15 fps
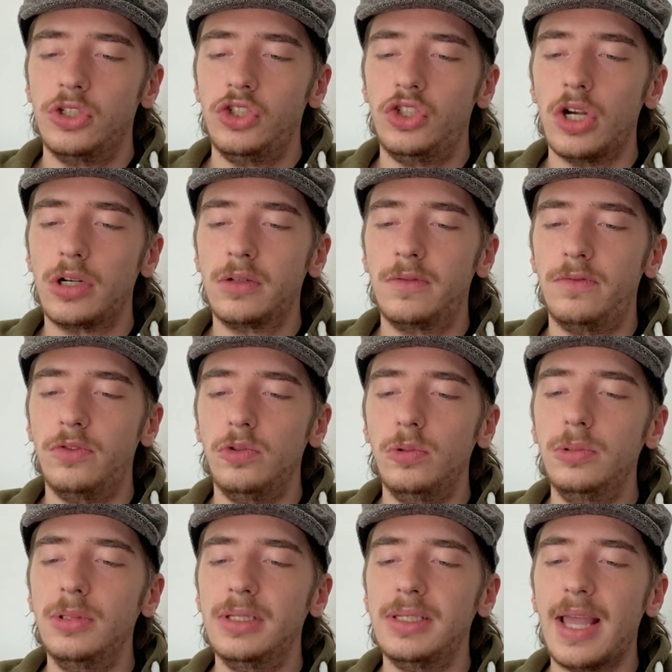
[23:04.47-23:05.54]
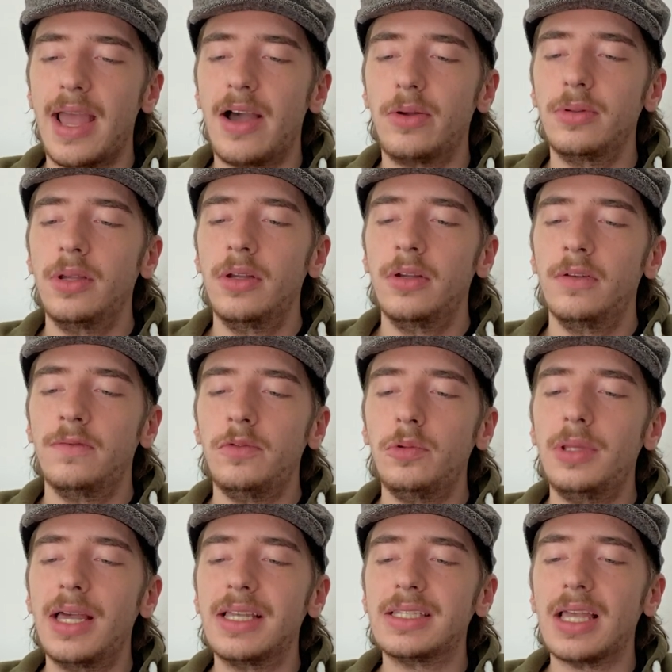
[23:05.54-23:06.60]
Junk food, noun,
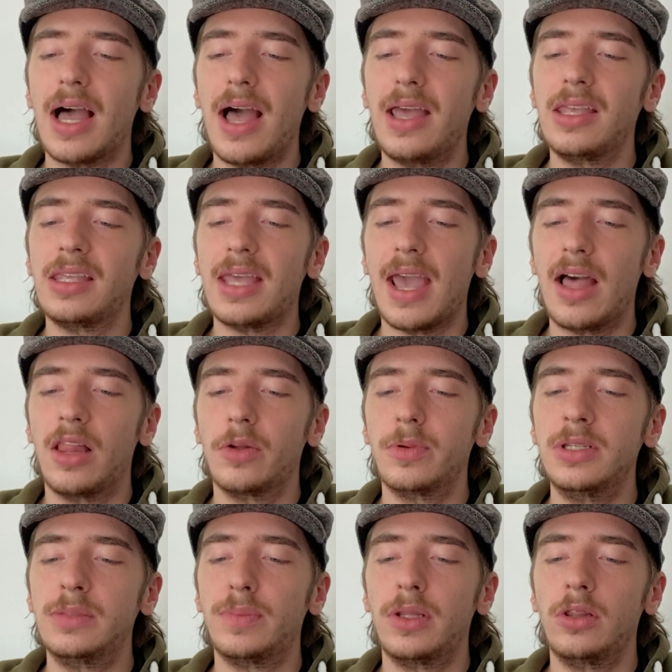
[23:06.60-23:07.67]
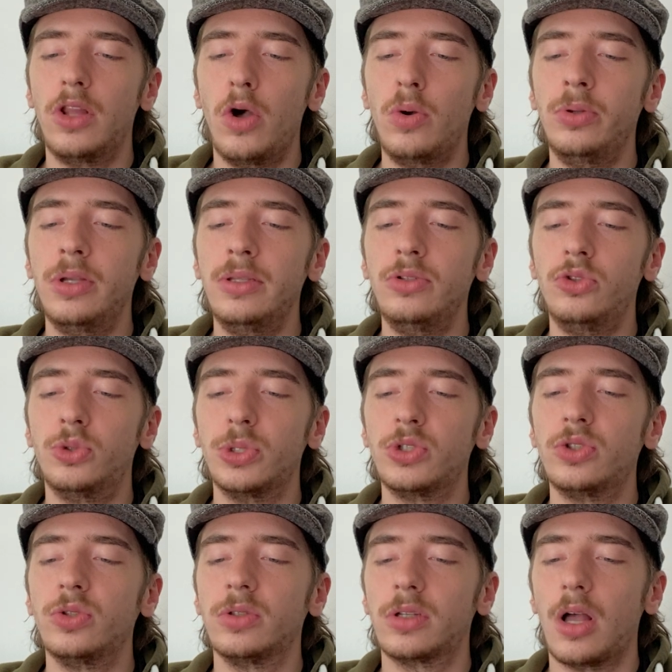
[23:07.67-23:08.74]
food that is high in calories but low in
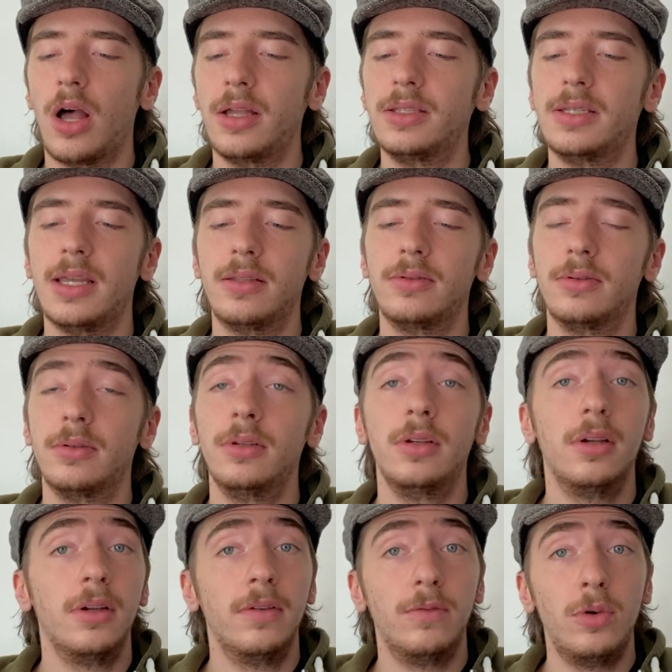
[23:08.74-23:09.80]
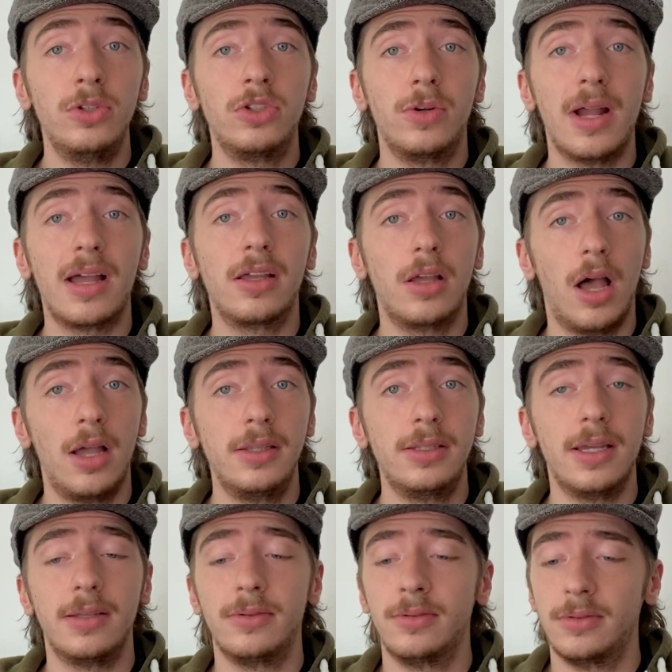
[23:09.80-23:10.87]
nutritional content. Voice crack
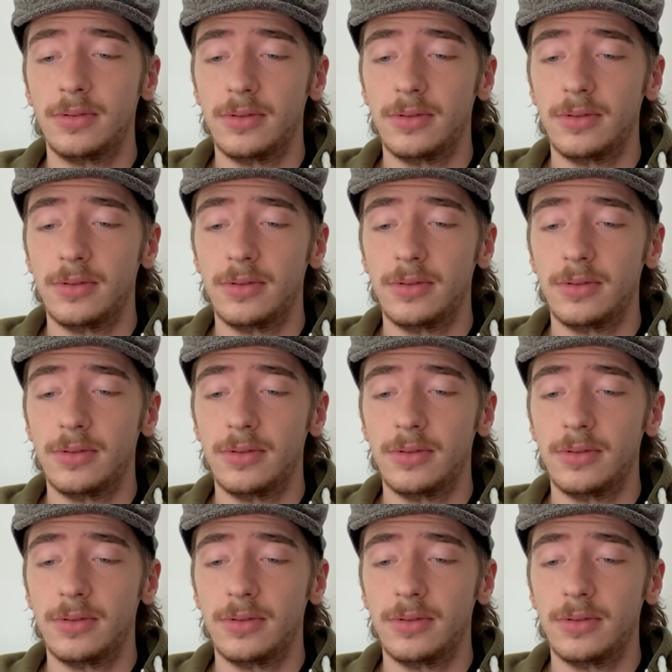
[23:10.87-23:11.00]
content.